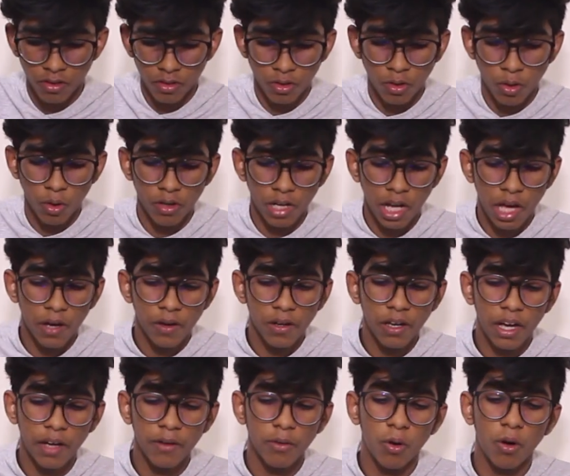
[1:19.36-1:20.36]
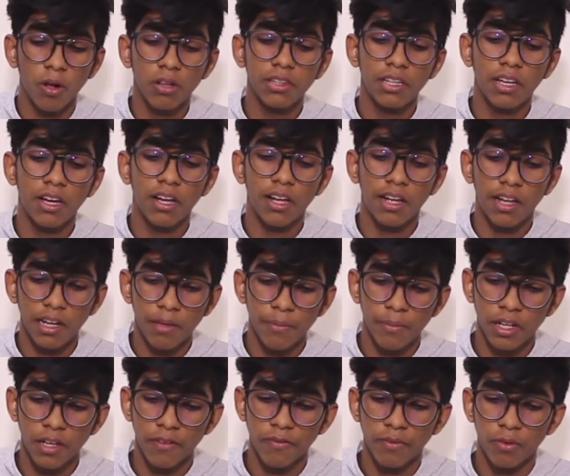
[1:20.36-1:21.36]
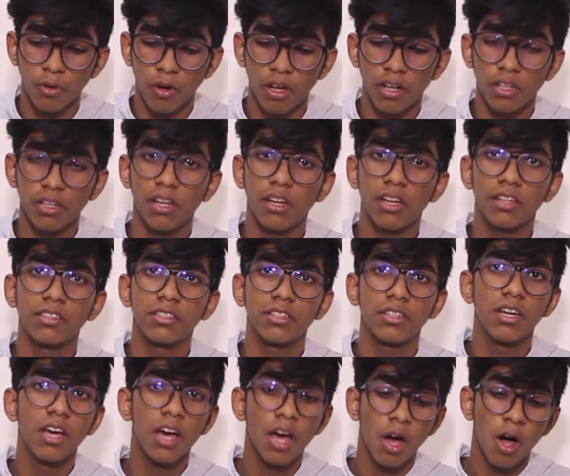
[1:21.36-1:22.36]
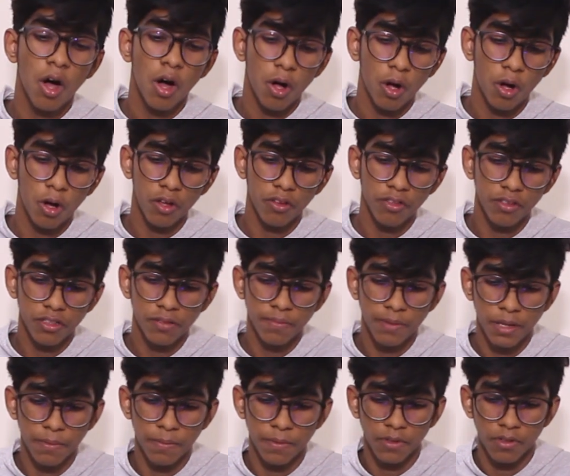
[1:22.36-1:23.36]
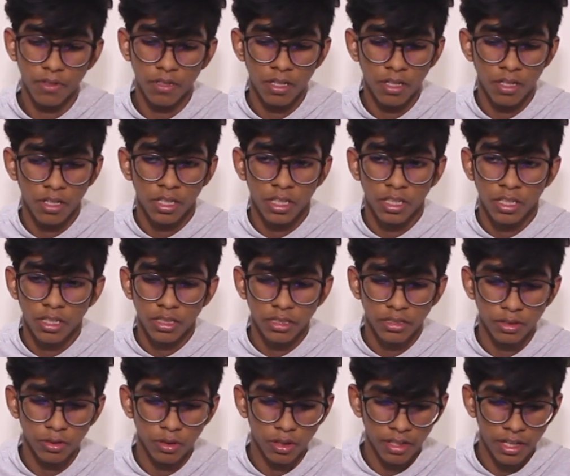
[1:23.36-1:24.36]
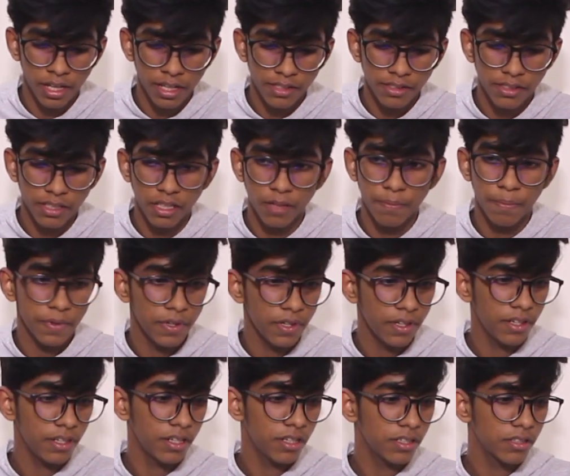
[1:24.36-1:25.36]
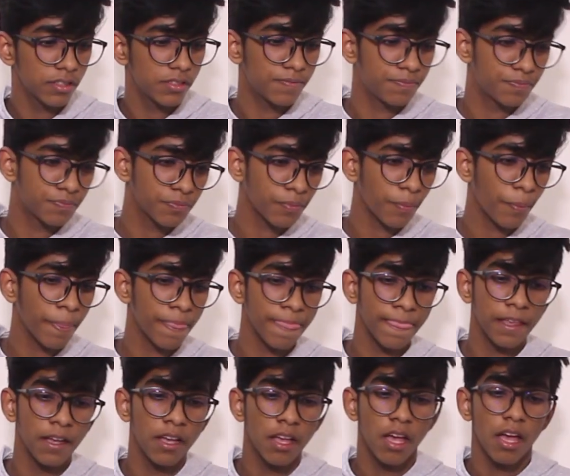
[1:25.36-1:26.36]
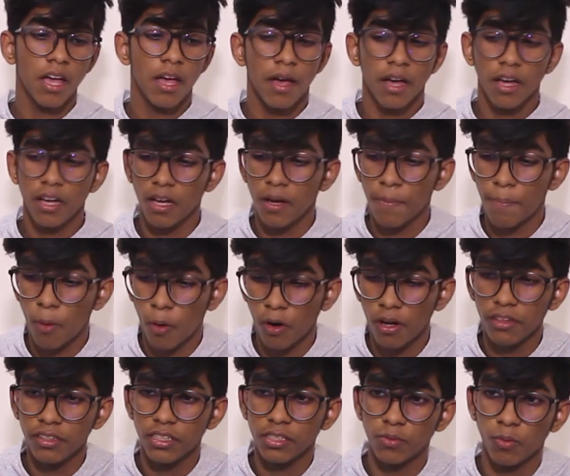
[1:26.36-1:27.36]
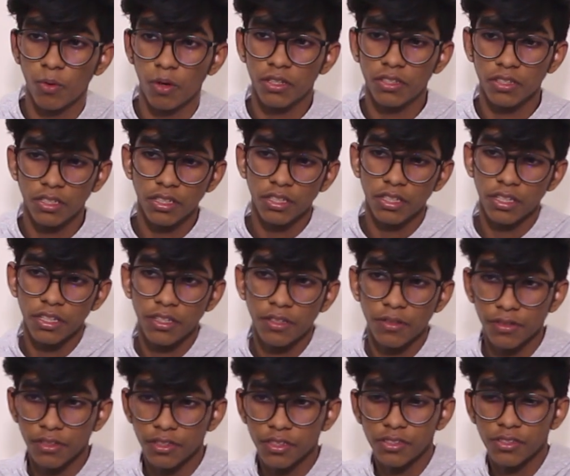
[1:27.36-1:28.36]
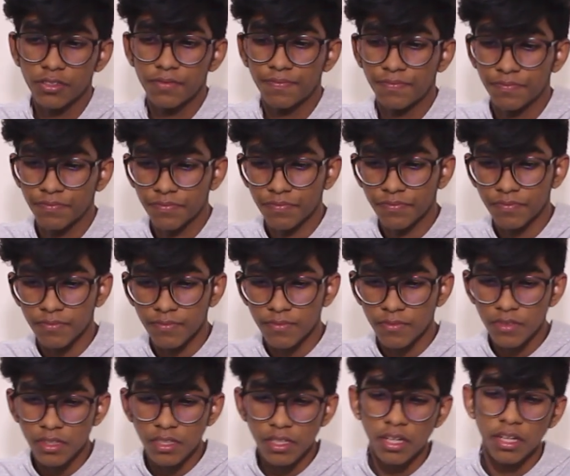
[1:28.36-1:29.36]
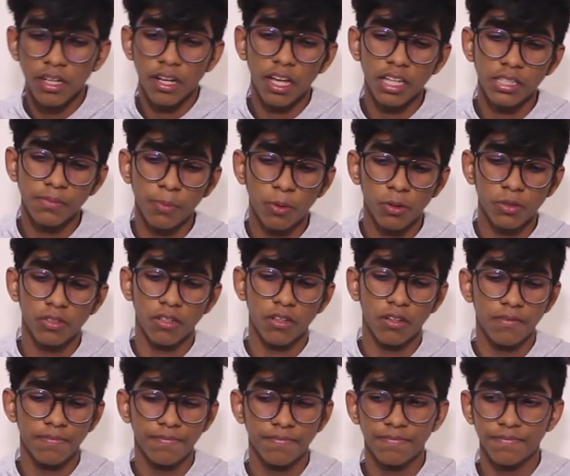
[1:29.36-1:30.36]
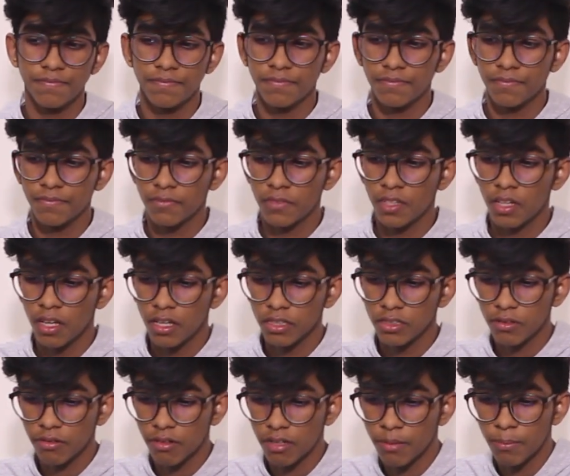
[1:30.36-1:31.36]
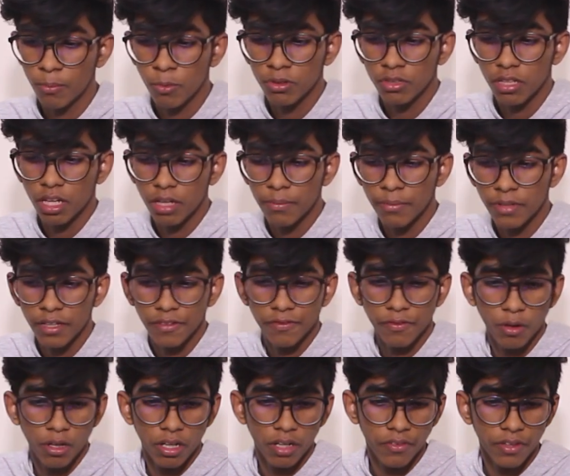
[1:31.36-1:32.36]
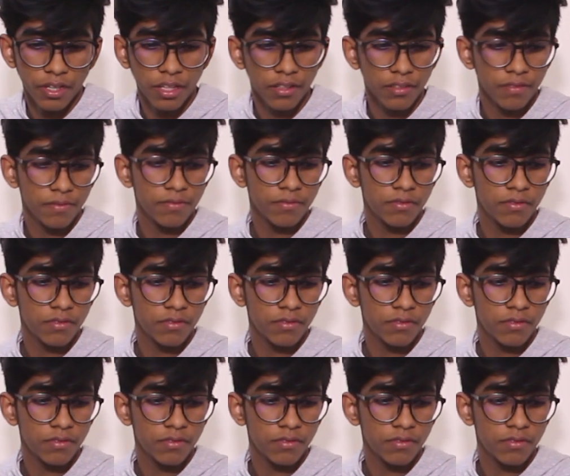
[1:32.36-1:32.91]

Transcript: So now I have all the aluminium foil collected on this paper. So the next step is pouring this water into this glass bottle. So I'm going to move the aluminium foil away